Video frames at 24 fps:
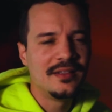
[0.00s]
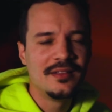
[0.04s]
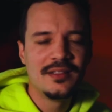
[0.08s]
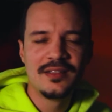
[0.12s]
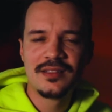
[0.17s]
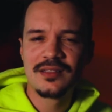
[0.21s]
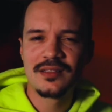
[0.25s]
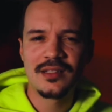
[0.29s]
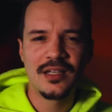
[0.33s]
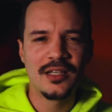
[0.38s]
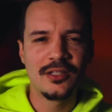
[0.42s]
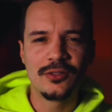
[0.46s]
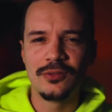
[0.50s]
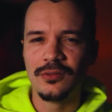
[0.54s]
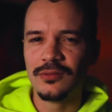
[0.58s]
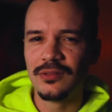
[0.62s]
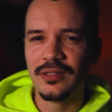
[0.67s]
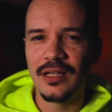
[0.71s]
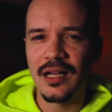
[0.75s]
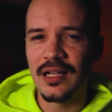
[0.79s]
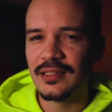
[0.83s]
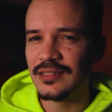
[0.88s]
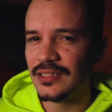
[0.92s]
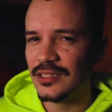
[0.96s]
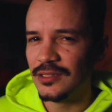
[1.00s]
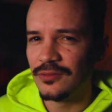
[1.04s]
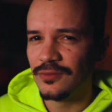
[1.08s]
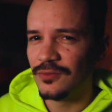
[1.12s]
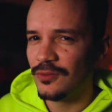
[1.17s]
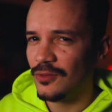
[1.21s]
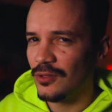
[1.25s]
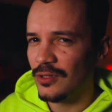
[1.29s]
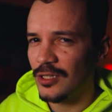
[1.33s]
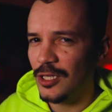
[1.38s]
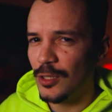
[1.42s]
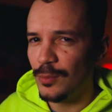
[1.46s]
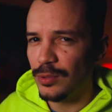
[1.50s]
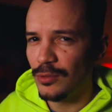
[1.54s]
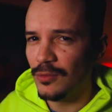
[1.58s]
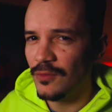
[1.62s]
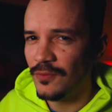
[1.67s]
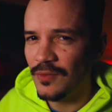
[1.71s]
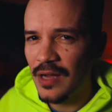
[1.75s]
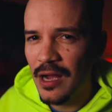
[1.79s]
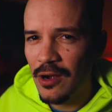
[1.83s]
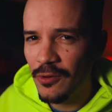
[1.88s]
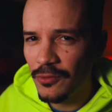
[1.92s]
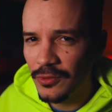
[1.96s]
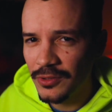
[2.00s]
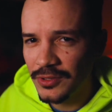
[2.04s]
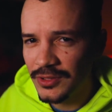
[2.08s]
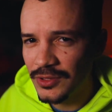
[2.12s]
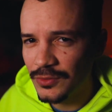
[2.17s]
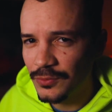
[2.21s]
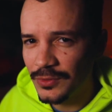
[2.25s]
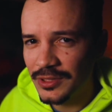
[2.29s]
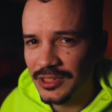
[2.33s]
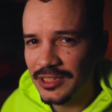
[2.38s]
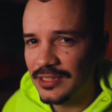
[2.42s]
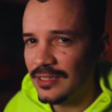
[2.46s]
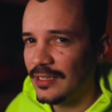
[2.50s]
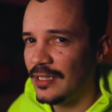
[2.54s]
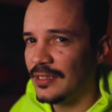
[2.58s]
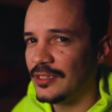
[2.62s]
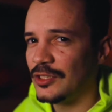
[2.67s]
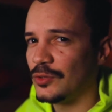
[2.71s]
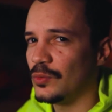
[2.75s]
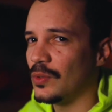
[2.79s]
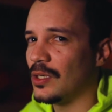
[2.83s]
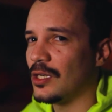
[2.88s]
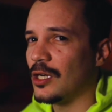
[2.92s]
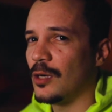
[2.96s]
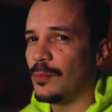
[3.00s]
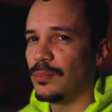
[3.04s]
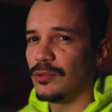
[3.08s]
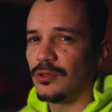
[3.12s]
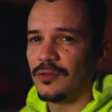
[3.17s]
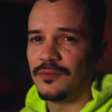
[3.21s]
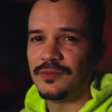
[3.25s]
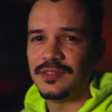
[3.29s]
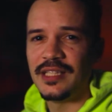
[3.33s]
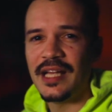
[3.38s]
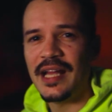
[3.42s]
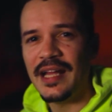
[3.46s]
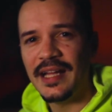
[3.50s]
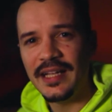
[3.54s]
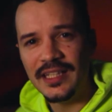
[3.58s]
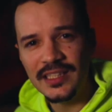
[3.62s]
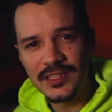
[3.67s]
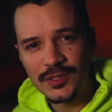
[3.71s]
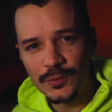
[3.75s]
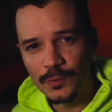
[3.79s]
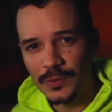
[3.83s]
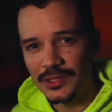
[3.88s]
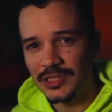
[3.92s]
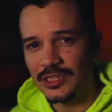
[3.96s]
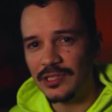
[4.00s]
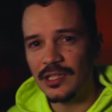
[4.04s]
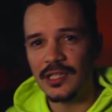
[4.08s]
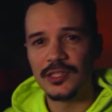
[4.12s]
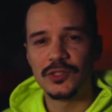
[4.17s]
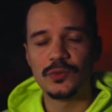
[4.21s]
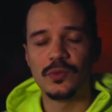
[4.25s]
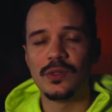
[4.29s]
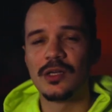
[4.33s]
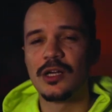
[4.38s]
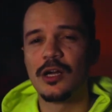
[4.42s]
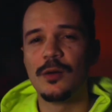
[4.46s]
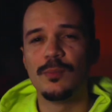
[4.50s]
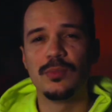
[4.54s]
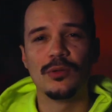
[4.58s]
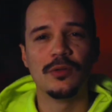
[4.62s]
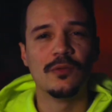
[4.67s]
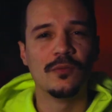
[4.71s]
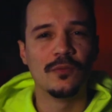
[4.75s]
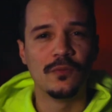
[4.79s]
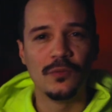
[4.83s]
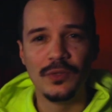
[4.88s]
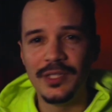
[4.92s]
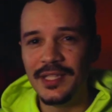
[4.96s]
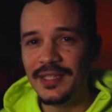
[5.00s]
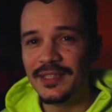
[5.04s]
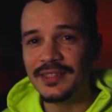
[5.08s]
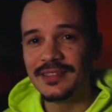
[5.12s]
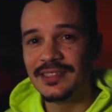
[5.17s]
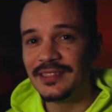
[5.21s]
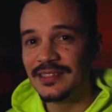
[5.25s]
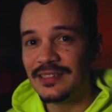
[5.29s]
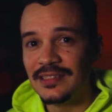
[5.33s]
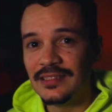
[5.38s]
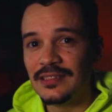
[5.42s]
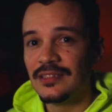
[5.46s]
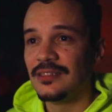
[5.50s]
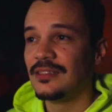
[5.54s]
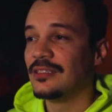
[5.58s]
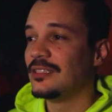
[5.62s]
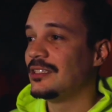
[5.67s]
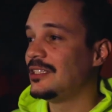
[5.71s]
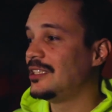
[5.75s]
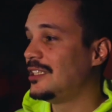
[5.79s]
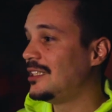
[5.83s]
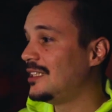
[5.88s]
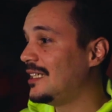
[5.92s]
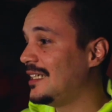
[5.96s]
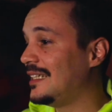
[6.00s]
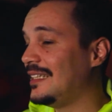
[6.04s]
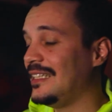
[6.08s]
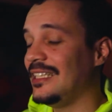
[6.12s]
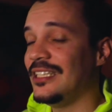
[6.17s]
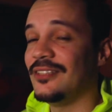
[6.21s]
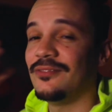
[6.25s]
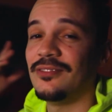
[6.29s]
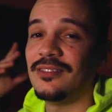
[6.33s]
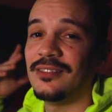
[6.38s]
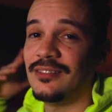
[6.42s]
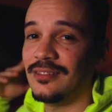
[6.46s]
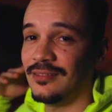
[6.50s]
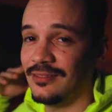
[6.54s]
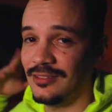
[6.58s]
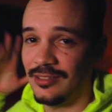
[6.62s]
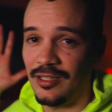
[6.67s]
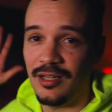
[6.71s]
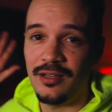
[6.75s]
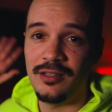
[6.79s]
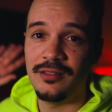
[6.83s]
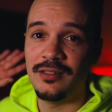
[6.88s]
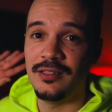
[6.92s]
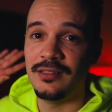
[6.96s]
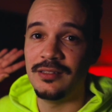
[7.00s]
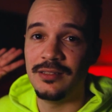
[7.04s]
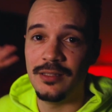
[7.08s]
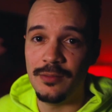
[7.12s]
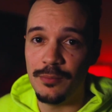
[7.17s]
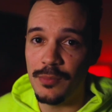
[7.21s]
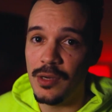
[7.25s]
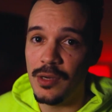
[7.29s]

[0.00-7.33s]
And this cycle lasted for a couple of hours, which led to a couple of days, which led to a couple of weeks. Shit even turned into